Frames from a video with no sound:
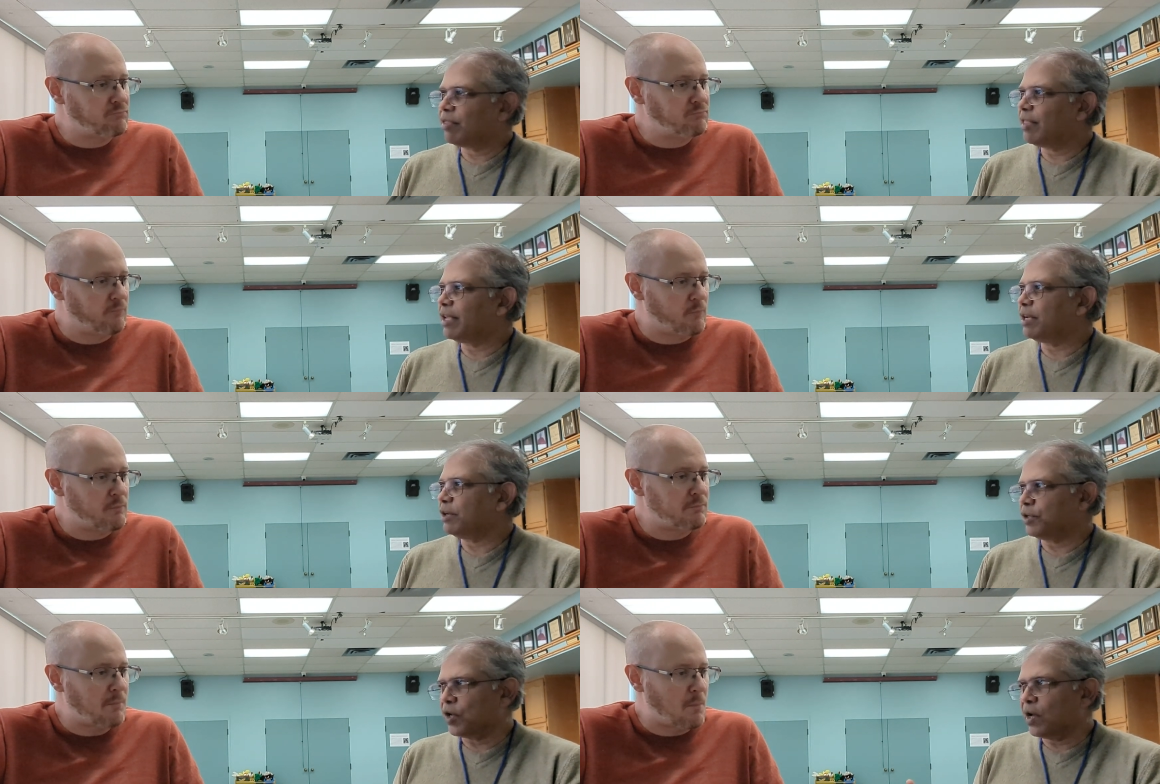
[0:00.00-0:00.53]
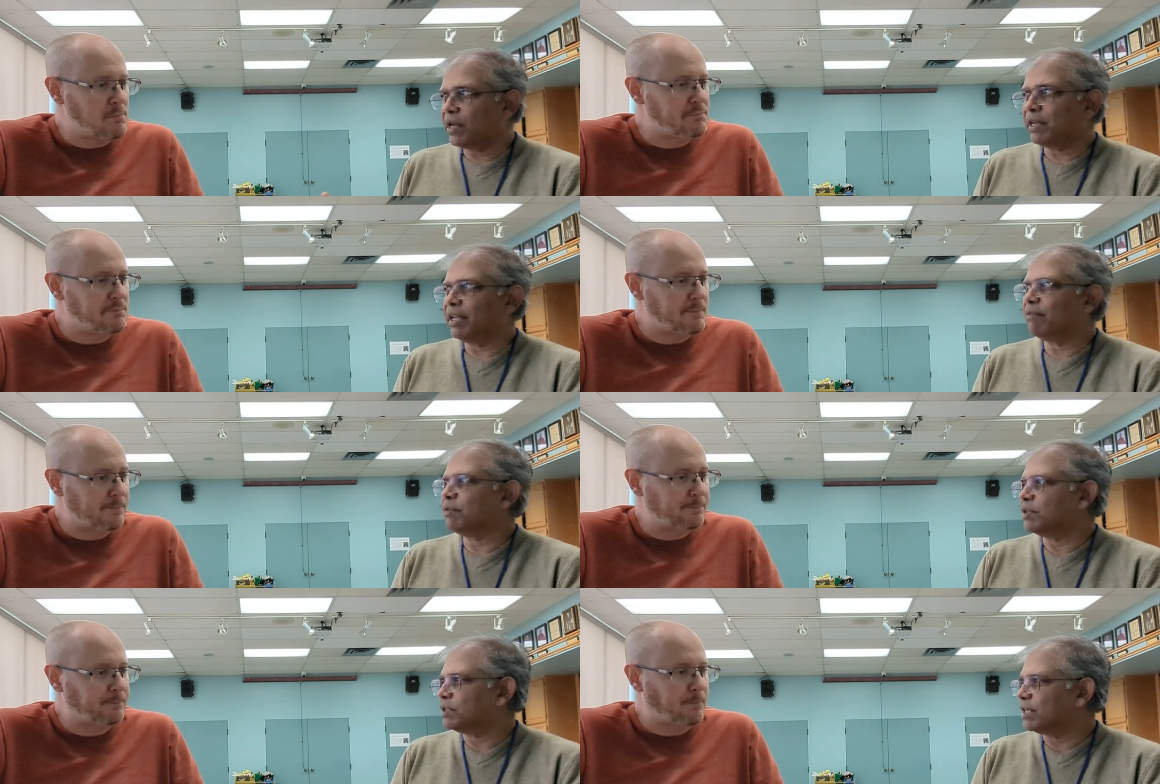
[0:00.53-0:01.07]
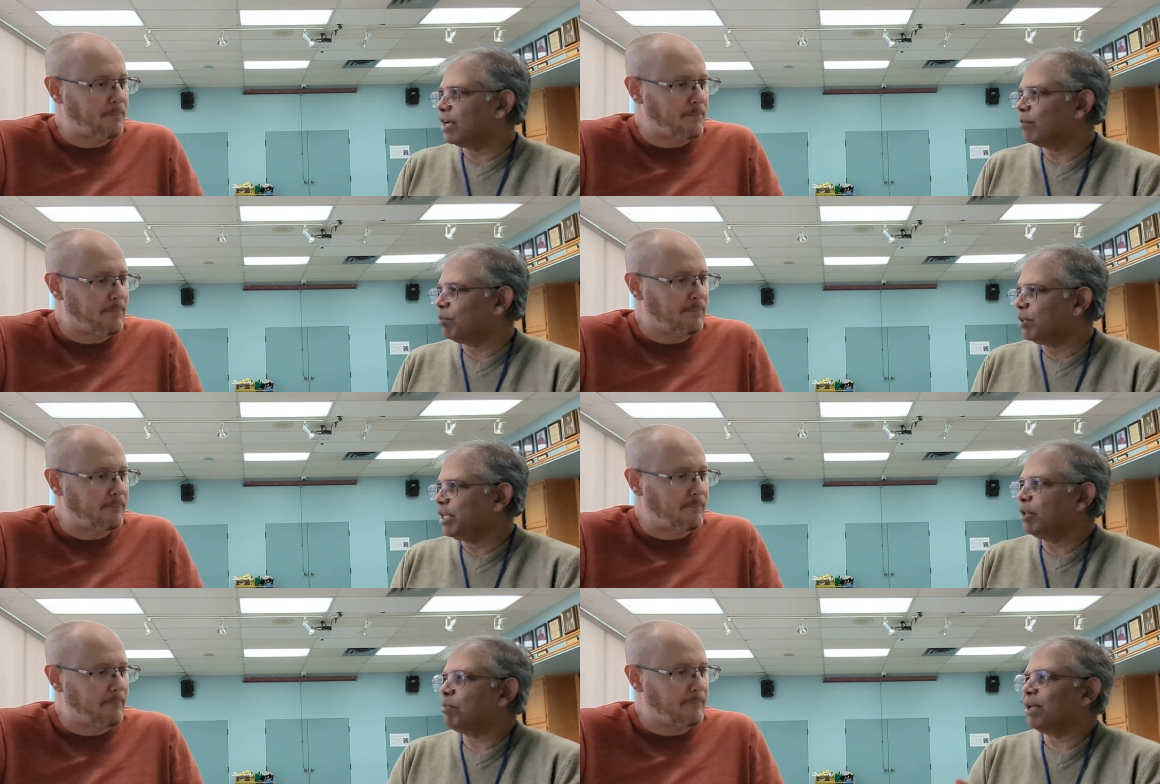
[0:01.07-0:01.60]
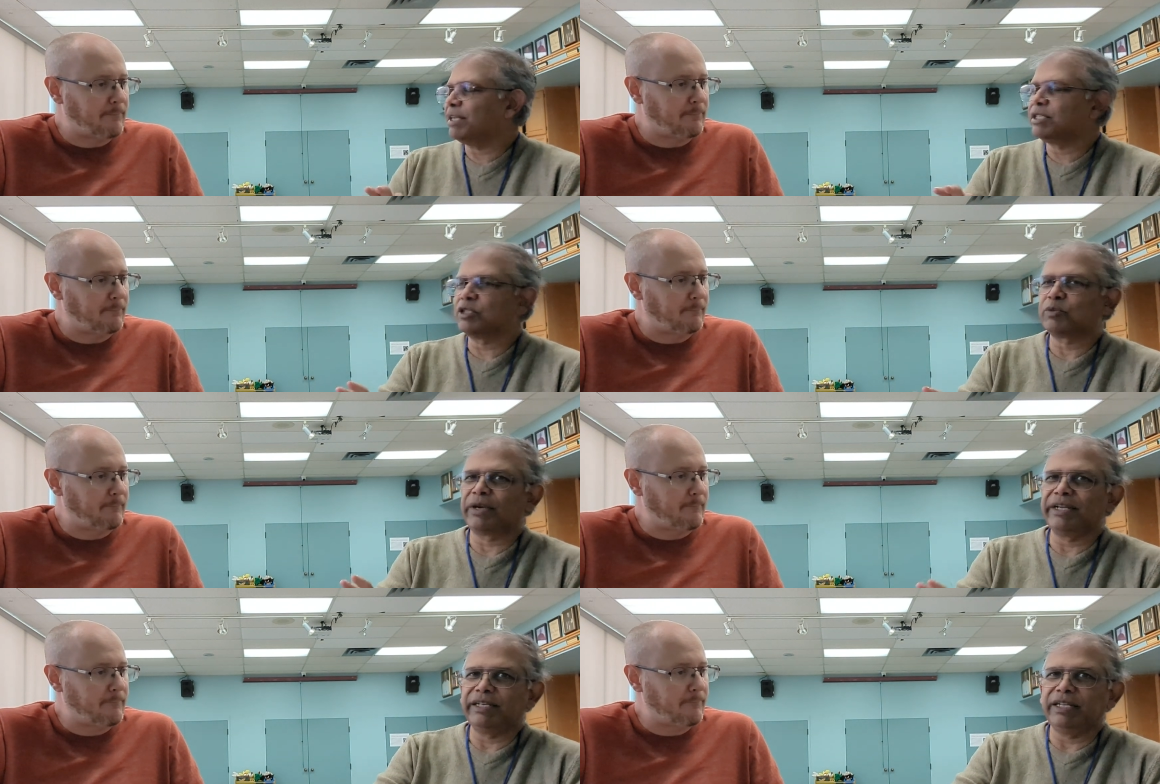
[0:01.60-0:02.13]
Speaker 1: Let God lift us up. He'll place us
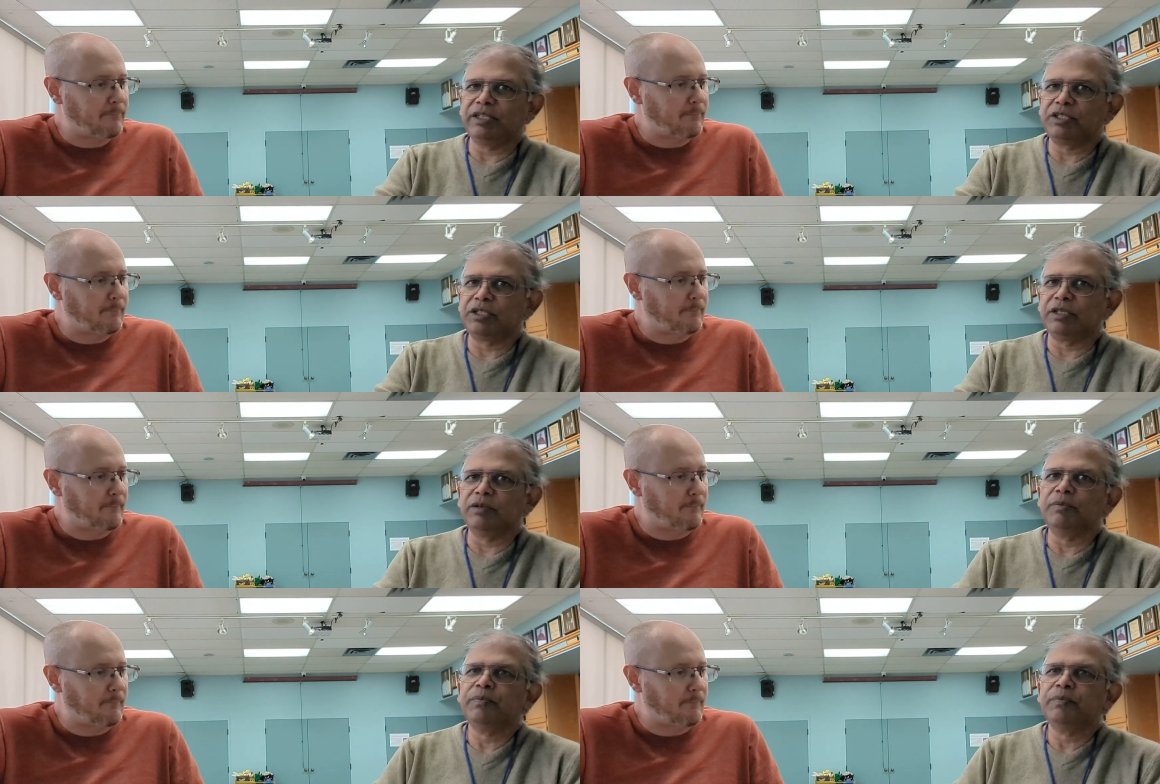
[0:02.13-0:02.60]
where he needs to.